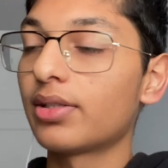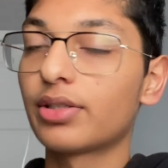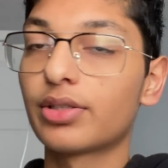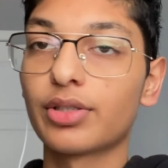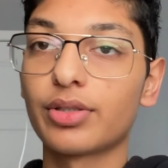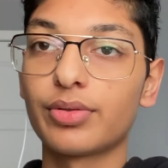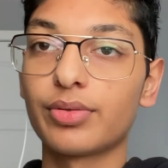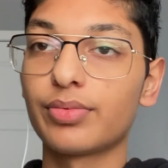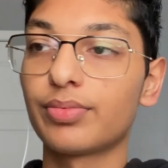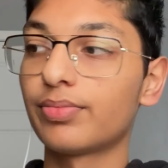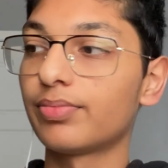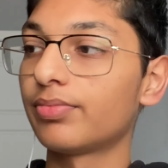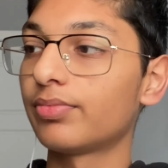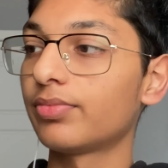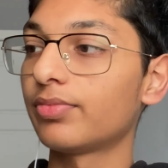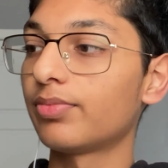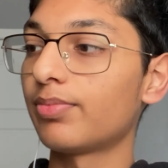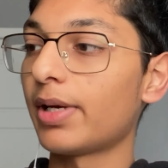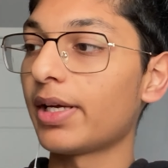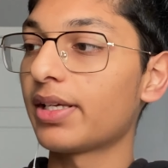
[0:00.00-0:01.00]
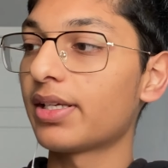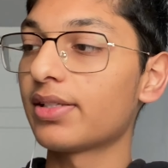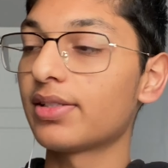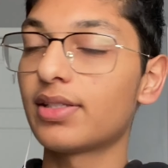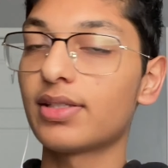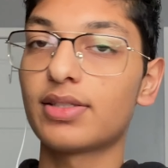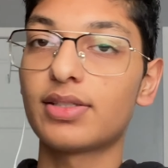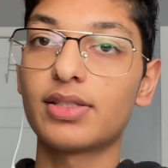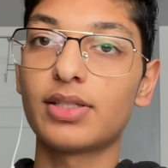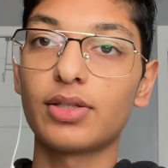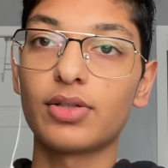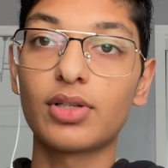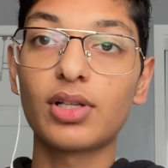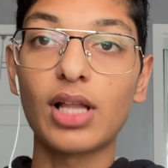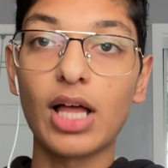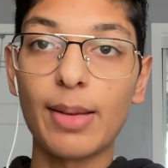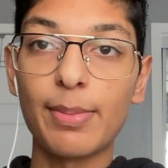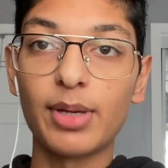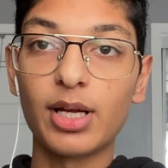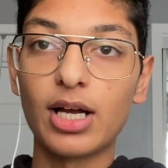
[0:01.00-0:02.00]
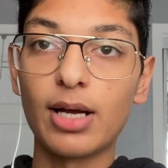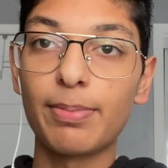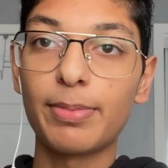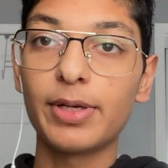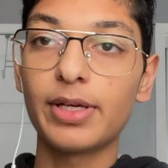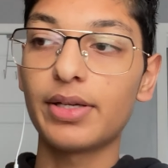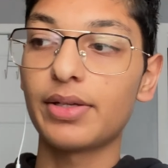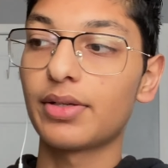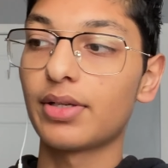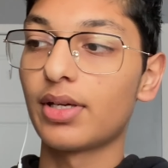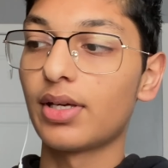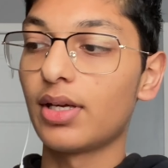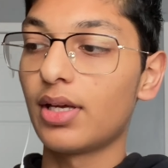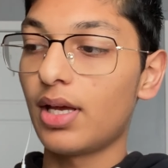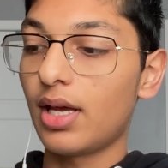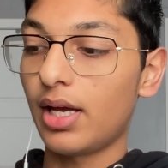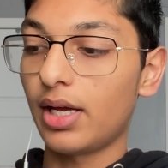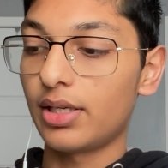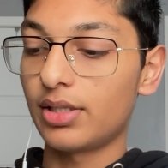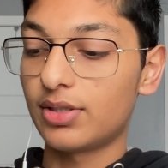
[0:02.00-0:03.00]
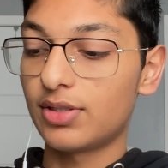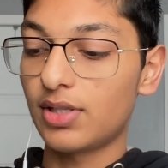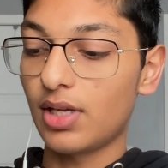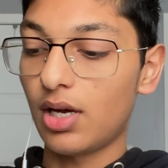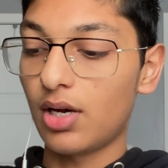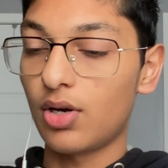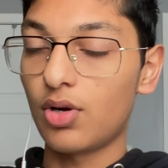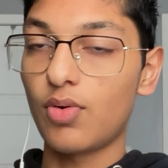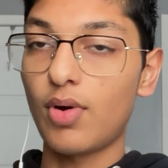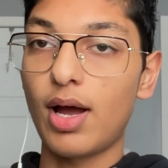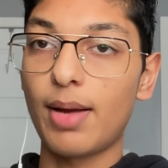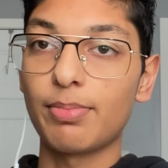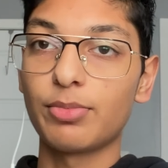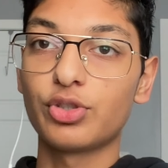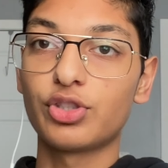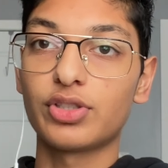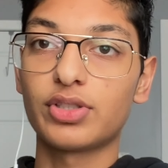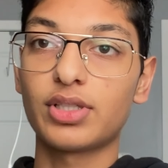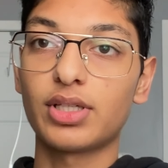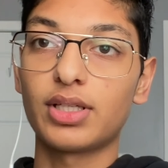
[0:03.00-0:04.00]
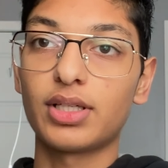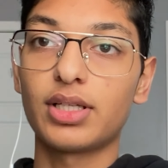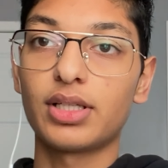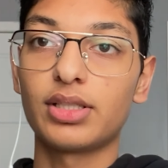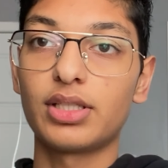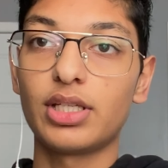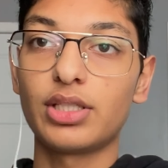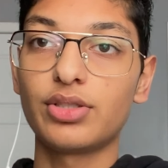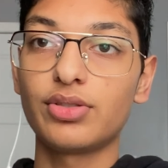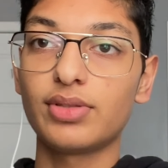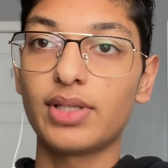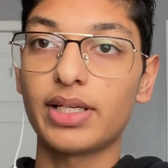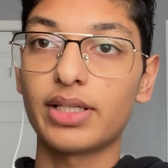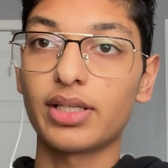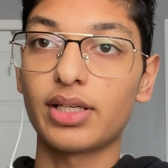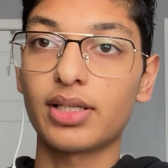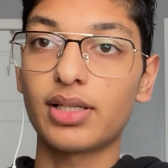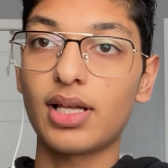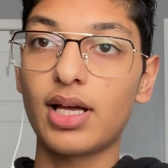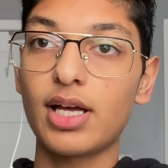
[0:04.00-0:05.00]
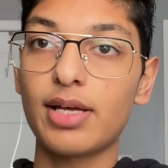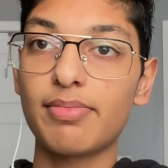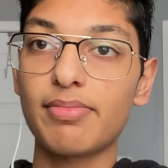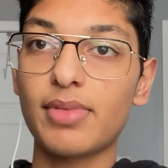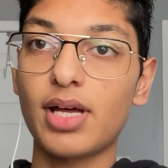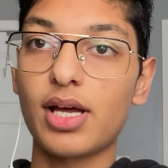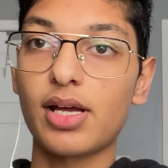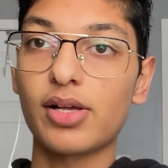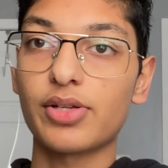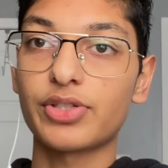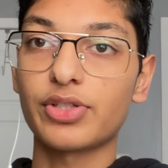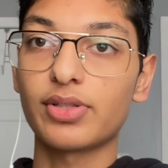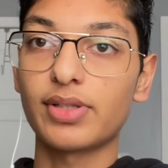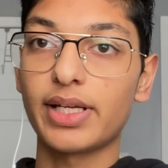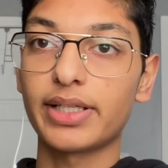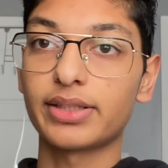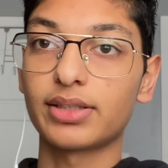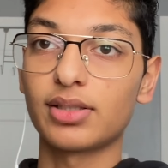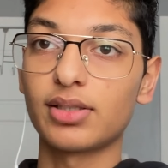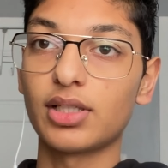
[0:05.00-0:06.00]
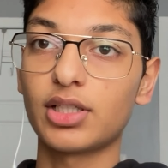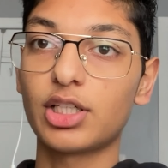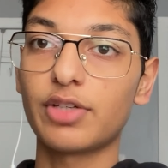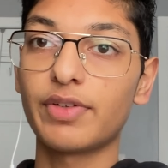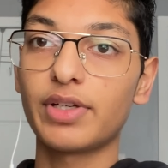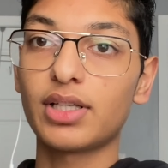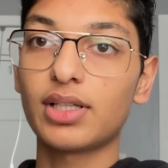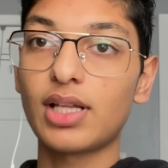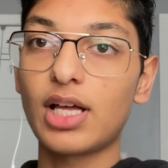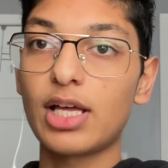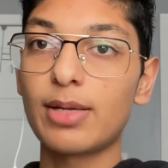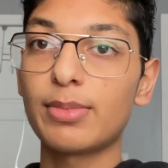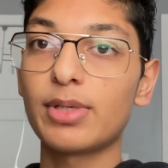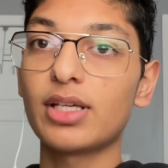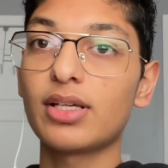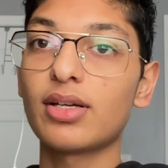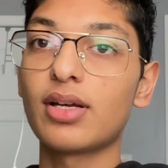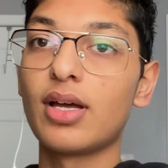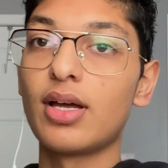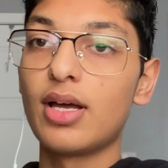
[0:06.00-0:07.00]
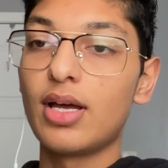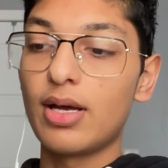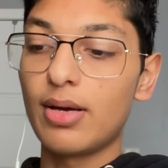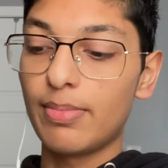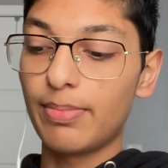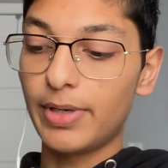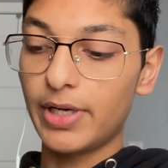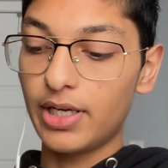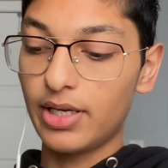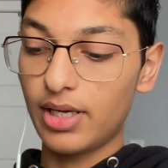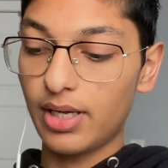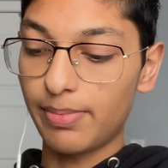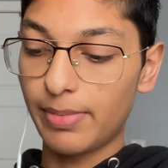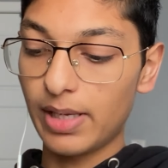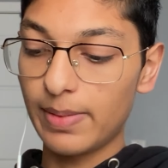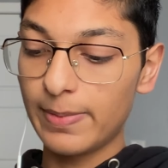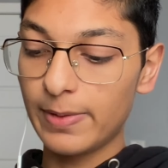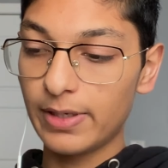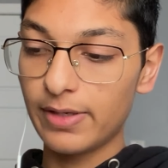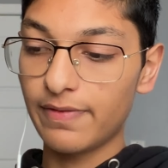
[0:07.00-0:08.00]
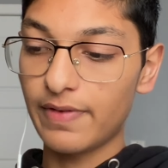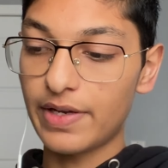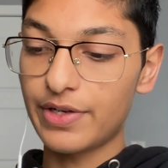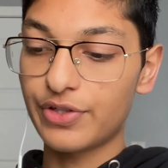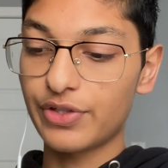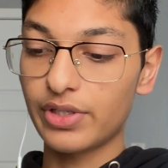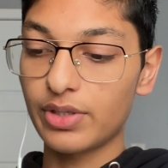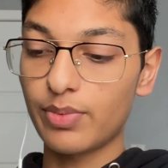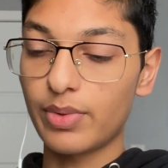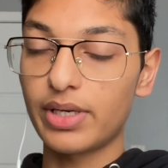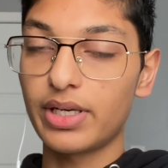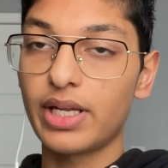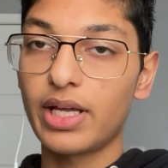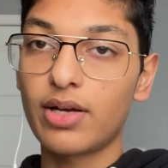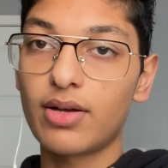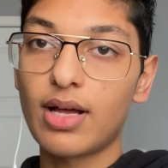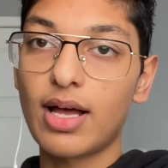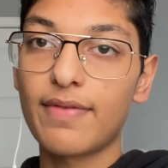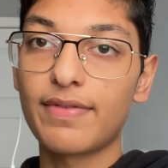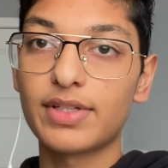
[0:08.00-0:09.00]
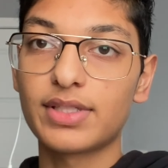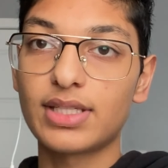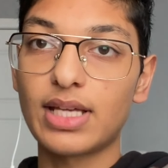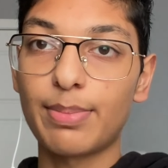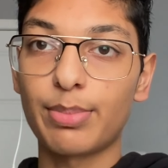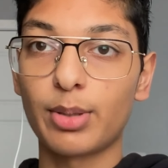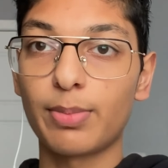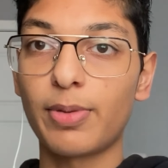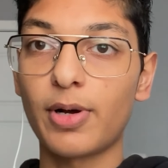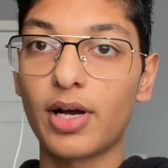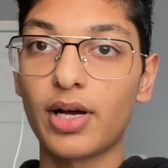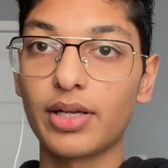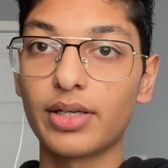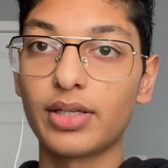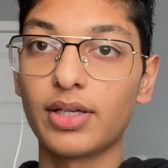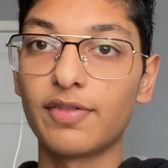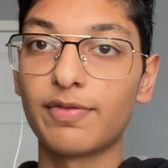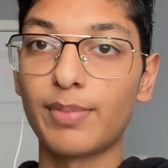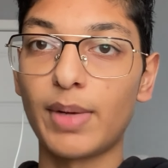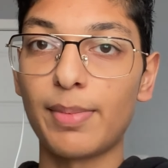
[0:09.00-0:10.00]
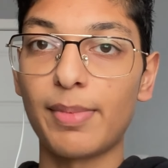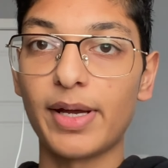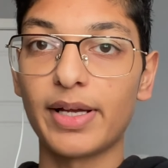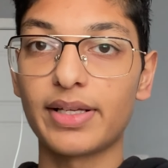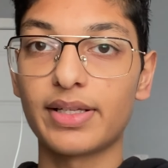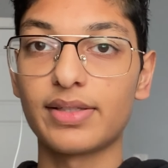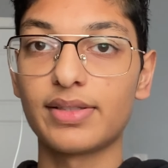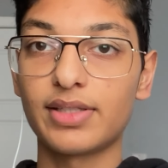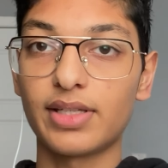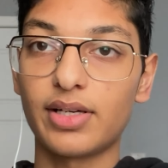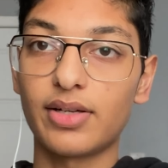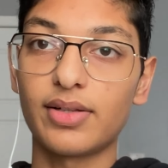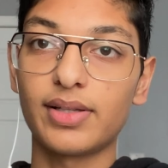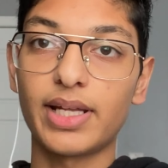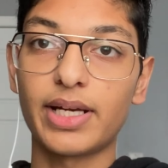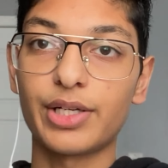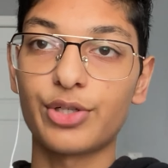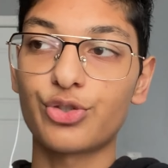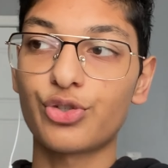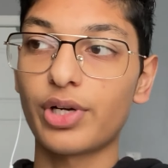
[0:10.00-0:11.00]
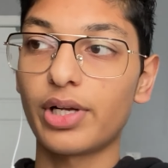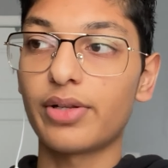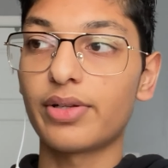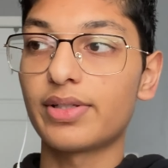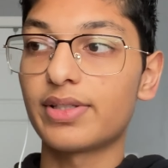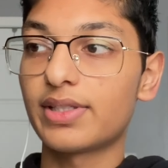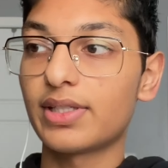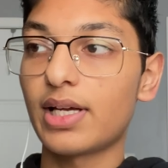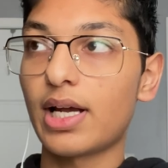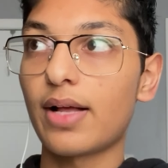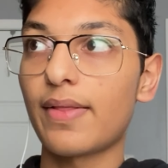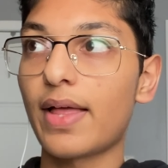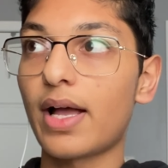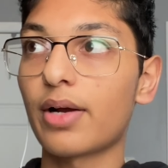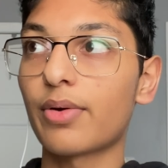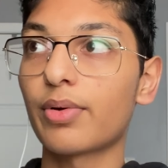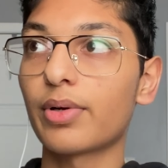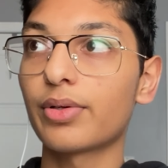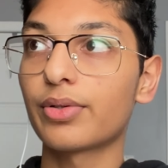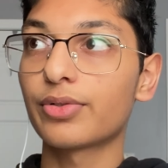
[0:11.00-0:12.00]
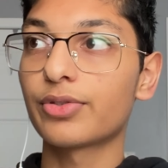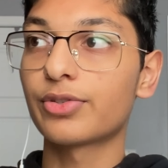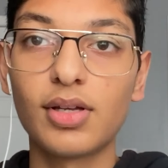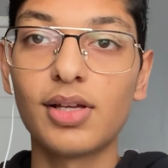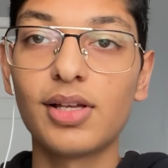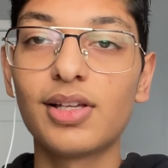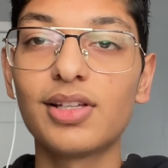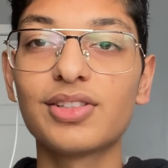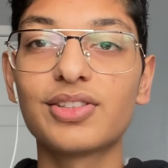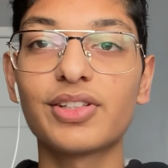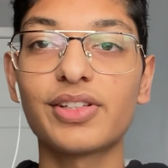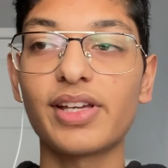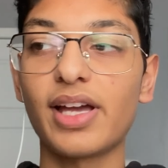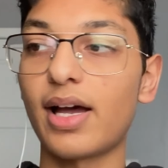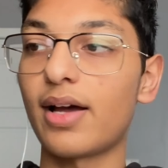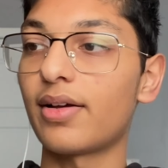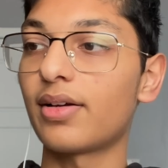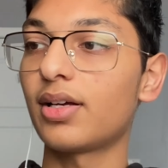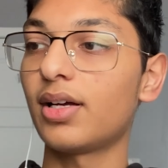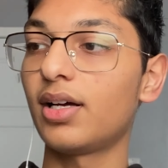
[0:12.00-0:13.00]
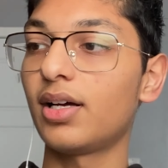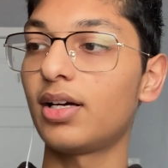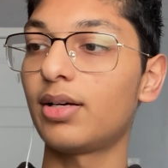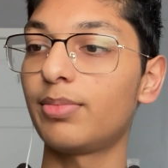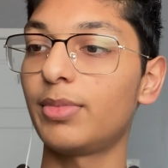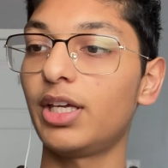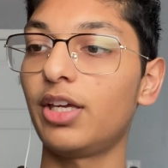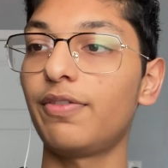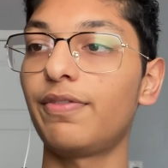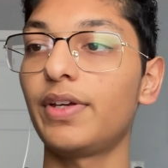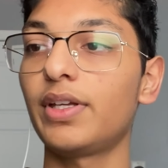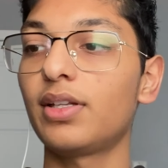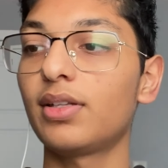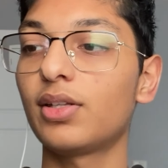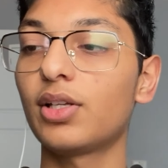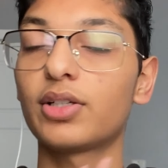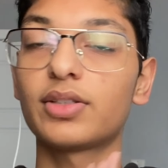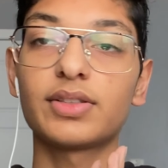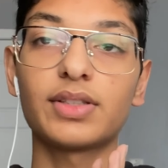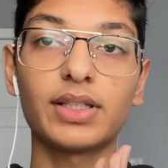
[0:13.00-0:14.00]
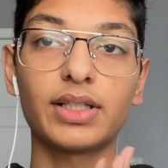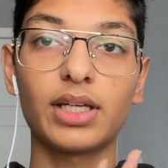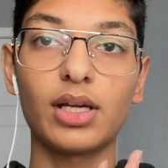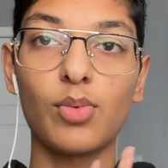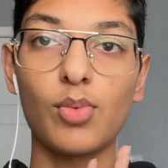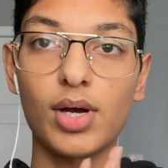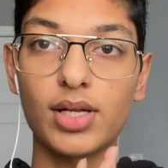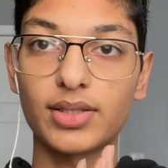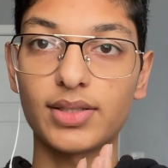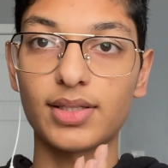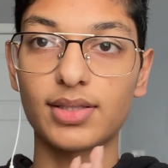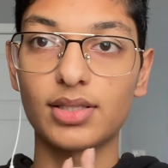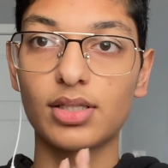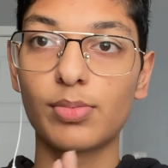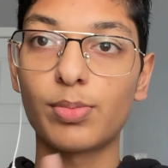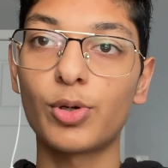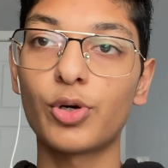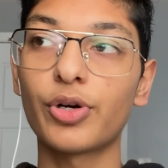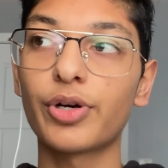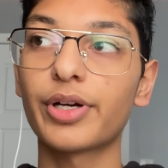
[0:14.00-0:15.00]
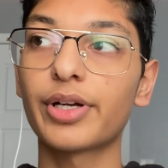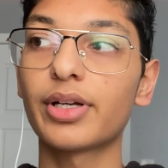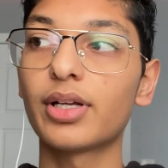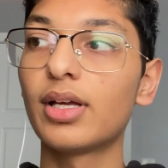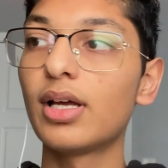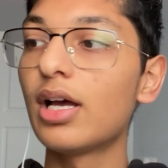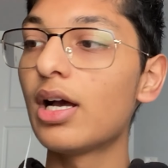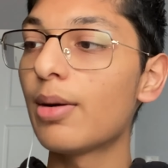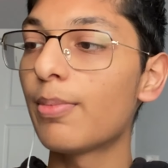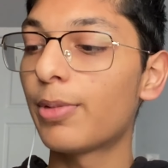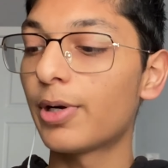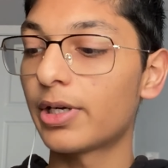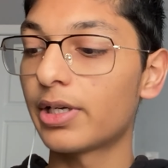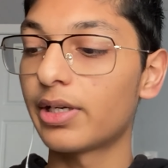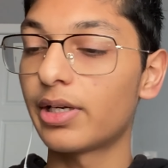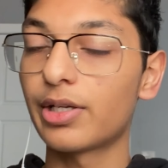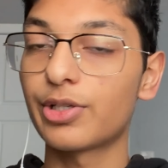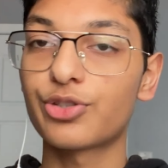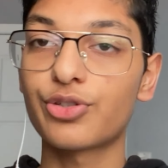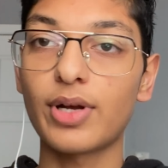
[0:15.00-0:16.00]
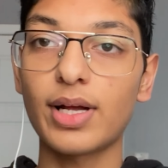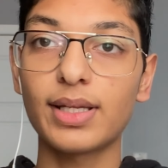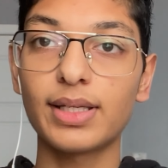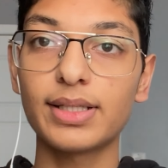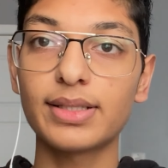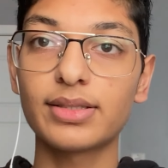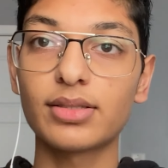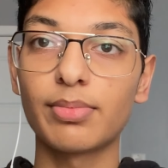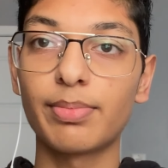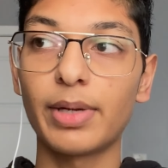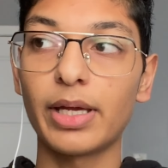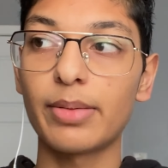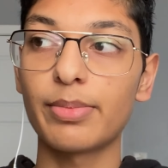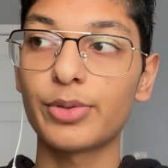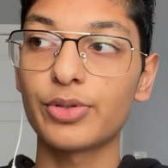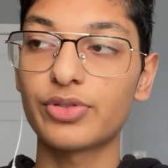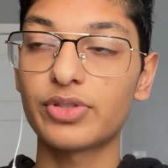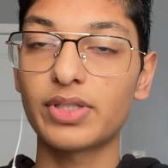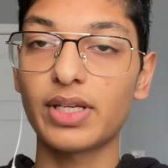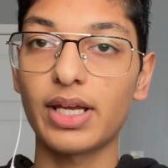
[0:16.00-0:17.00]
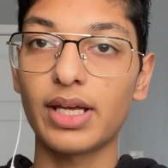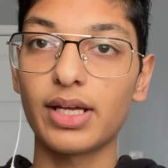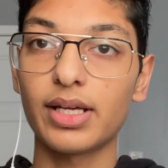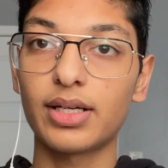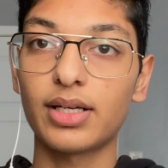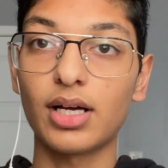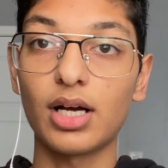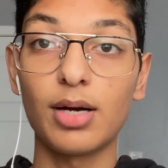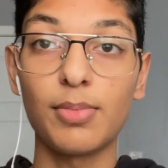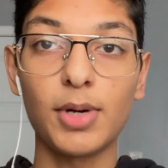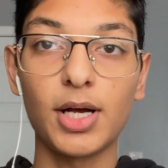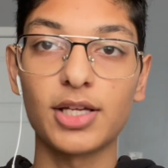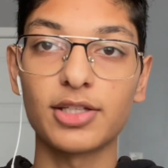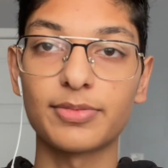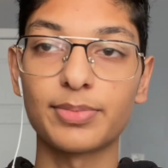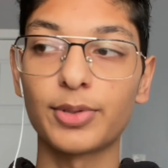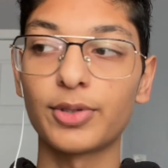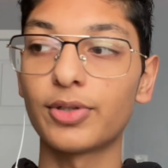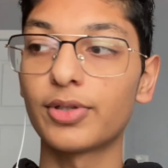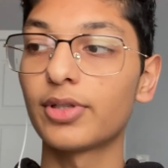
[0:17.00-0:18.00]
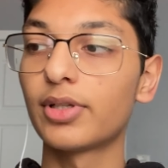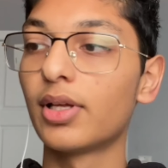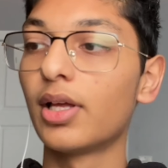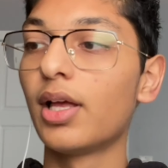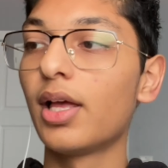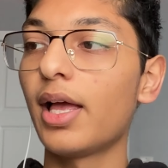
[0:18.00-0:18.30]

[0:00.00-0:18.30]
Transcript: the Micans is still climbing up it, and so I'm just going to continue letting it climb. I also like the look of it climbing, but maybe eventually one day I'll have a separate pot of my Micans and I'll let it trail and see how that grows. So yeah, if it looks like it wants a support, put in a trellis, a bamboo stake, a moss pole.